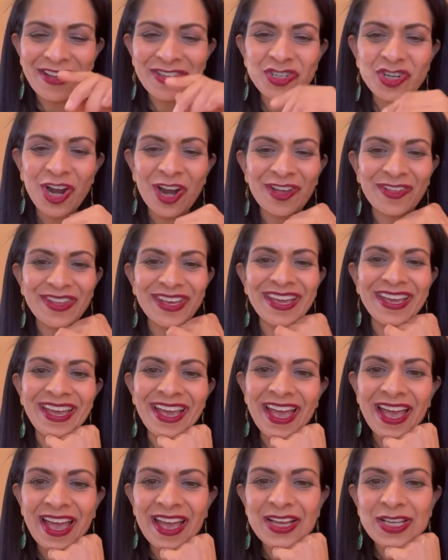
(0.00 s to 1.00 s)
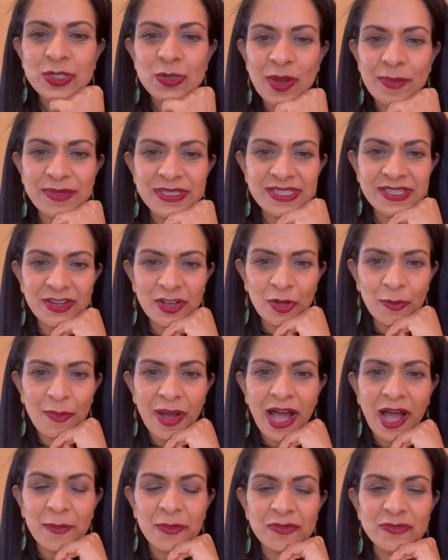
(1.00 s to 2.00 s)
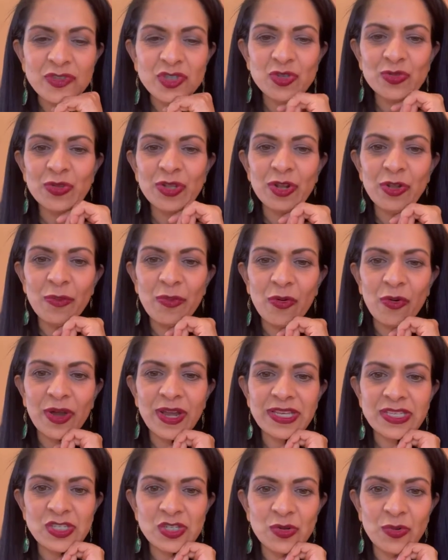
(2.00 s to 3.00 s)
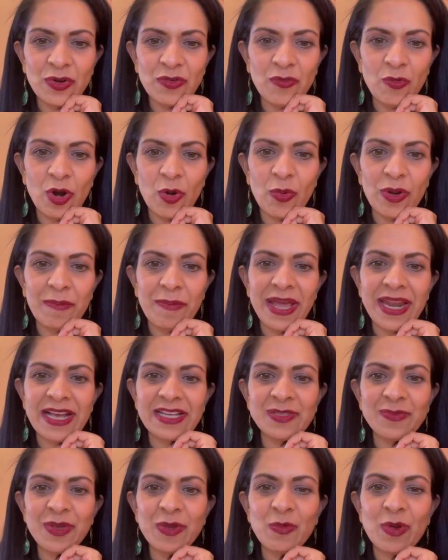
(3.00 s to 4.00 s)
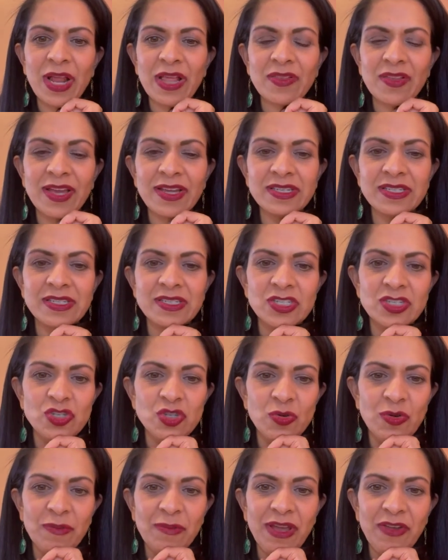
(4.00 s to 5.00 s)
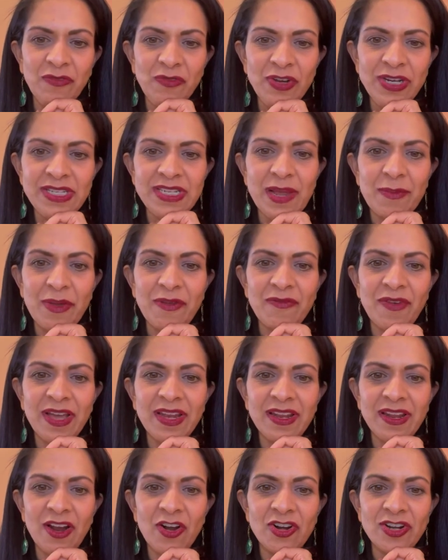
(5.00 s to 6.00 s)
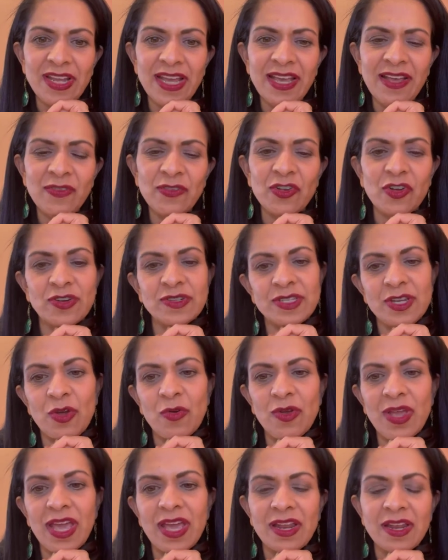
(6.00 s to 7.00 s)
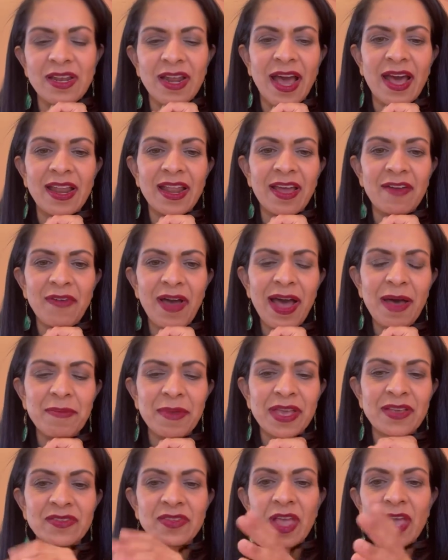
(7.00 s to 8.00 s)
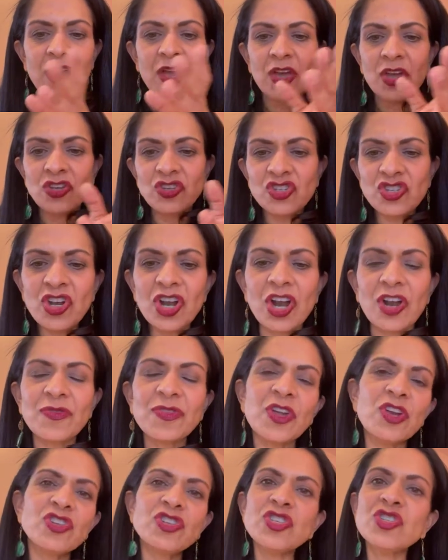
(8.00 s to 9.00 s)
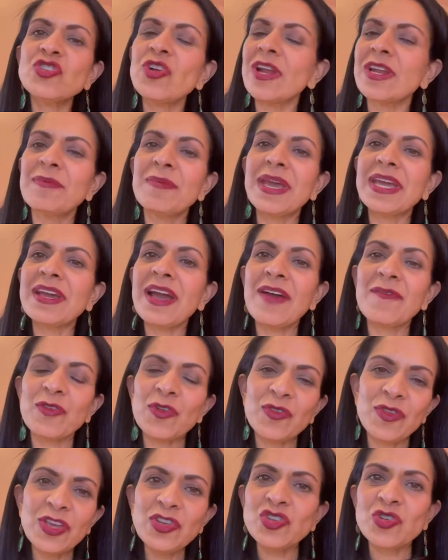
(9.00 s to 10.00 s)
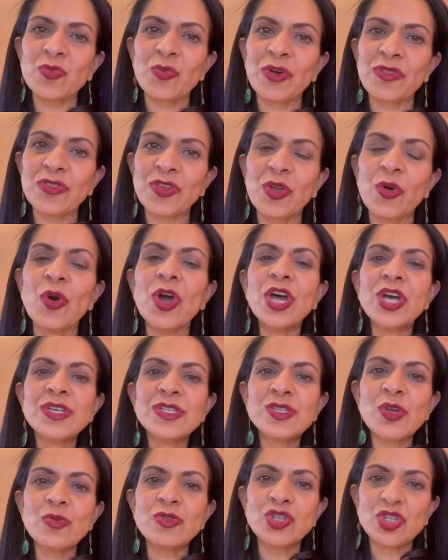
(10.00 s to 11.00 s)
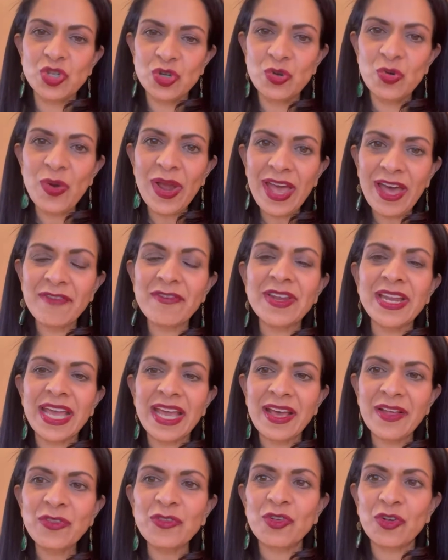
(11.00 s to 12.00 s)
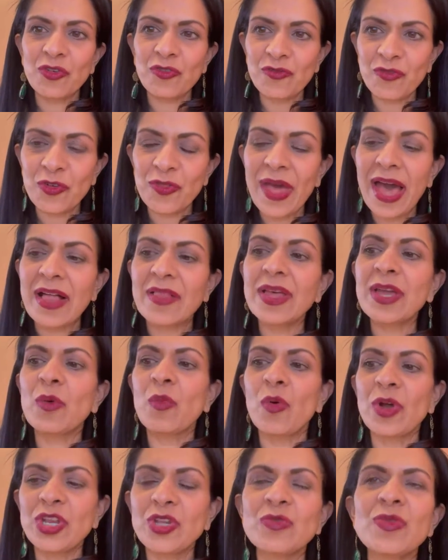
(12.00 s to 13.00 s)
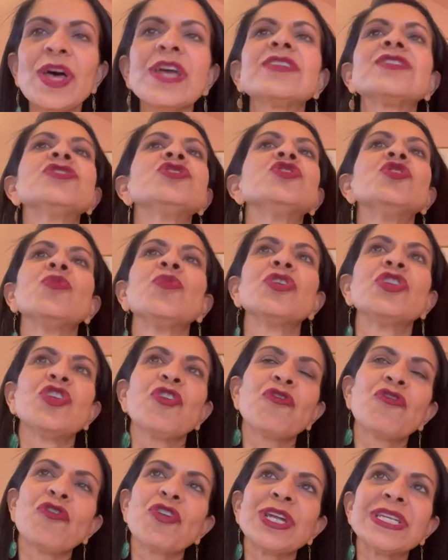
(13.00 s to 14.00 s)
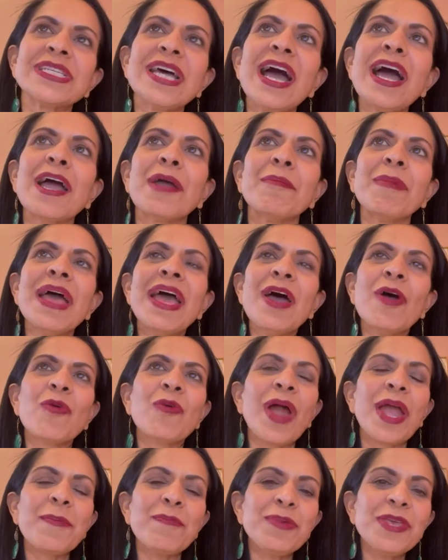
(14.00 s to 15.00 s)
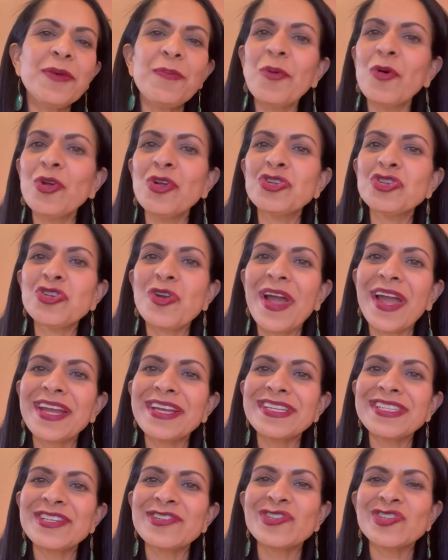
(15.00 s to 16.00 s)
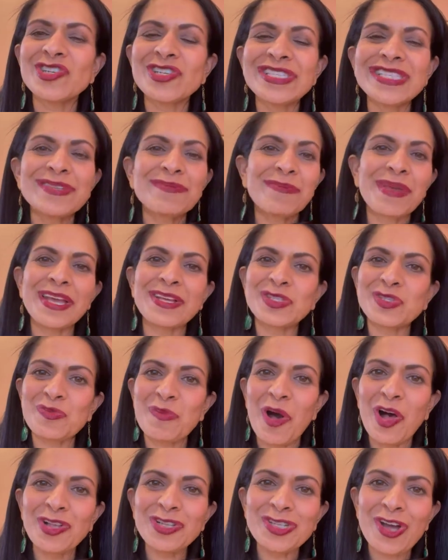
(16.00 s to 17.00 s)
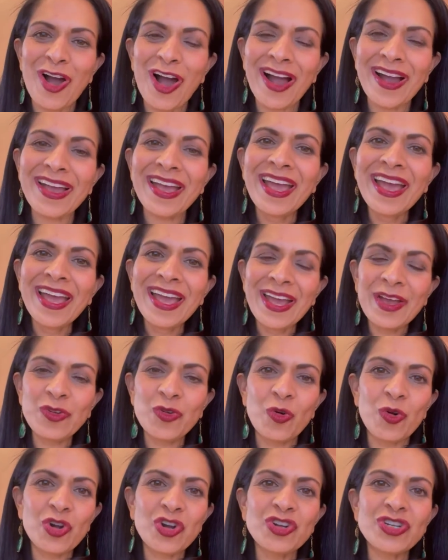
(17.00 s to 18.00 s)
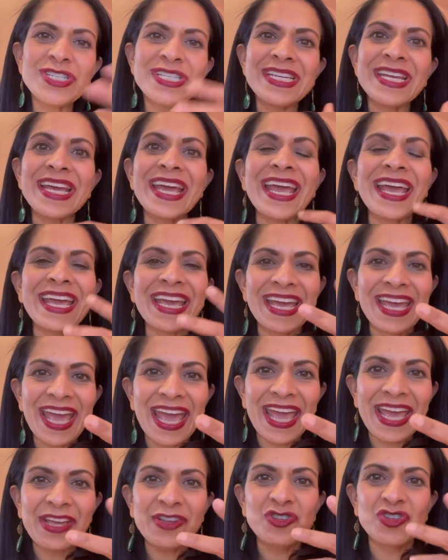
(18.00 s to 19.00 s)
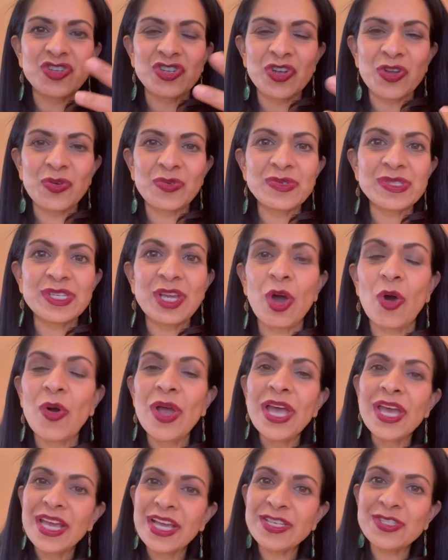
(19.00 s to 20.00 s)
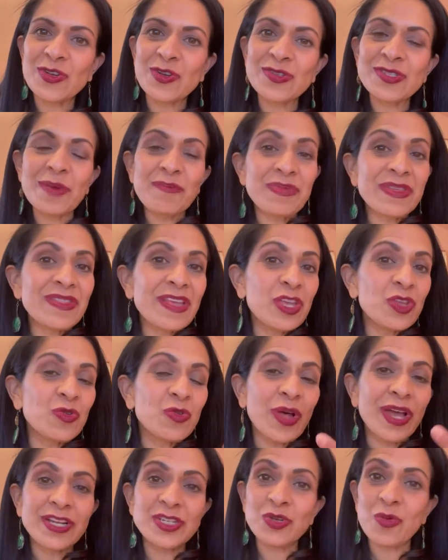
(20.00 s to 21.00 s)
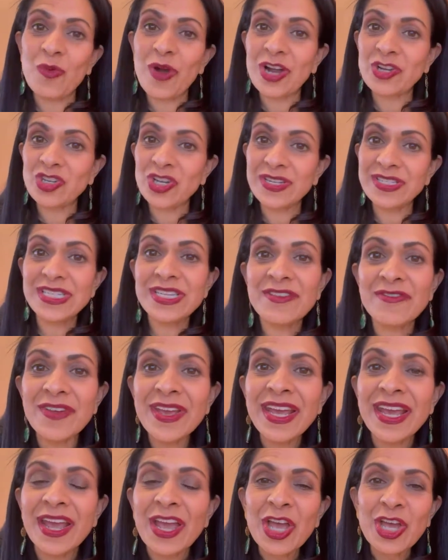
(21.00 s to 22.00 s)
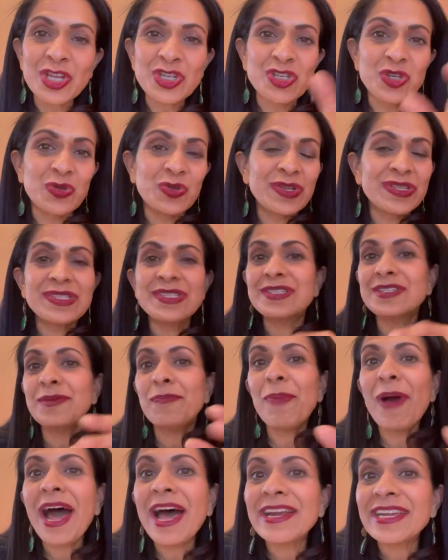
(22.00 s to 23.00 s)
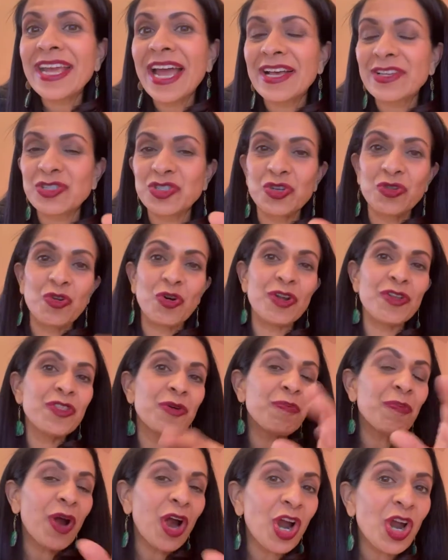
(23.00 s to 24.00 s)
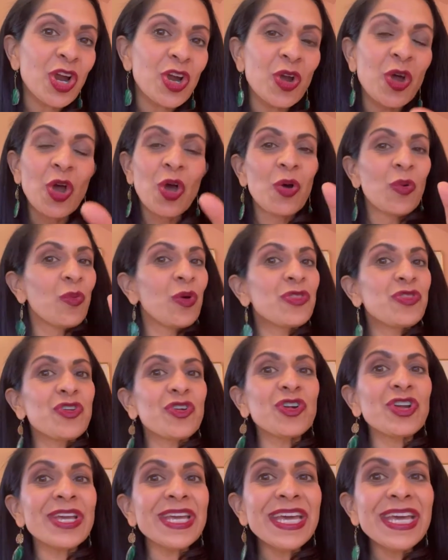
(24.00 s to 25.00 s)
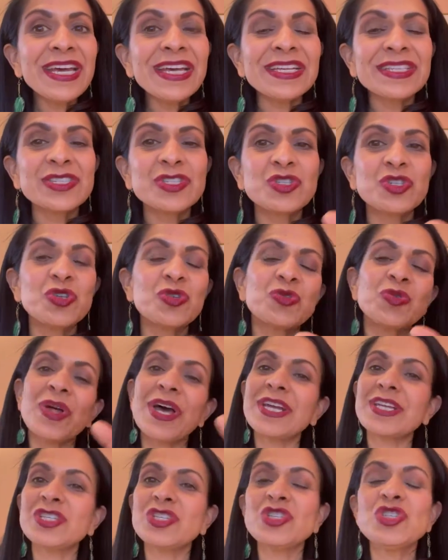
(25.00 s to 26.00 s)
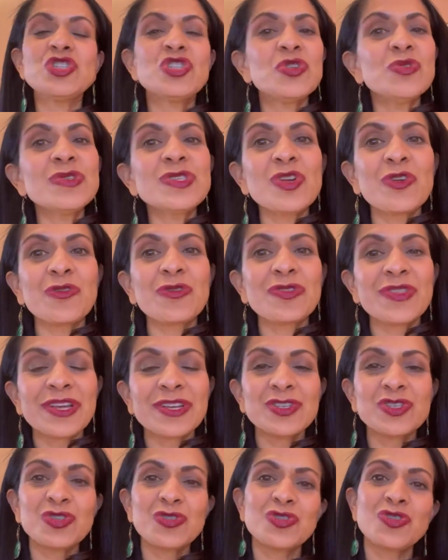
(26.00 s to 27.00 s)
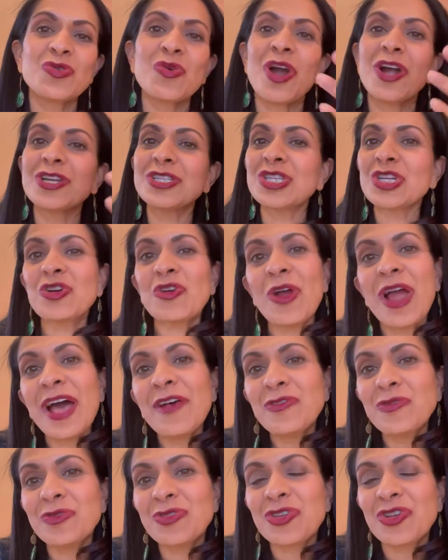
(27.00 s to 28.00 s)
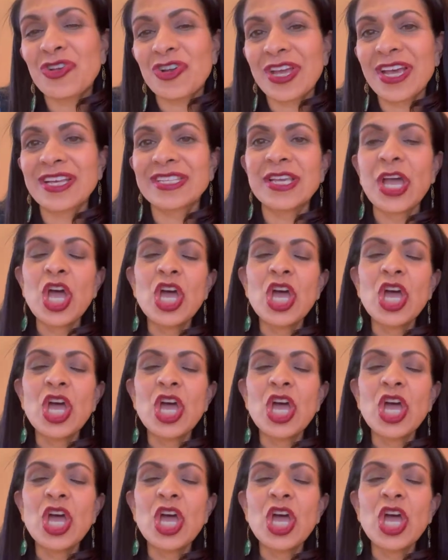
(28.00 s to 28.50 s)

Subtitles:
Charlie. So I'm a single mom of 2 little boys, 2 and 4. When men ask me what I like to do in my free time, I find it hard to answer. Is it okay to not have hobbies? Sure, they're just trying to make conversation with you. So do have an answer for that. Like, what do you like to do in your free time, right? People are trying to just make small talk in order to engage you. So is there something that you like to watch on TV? Do you listen to podcasts? Do you go to the park with your kids? Do you like to do certain things? Do you do arts and crafts with your kids?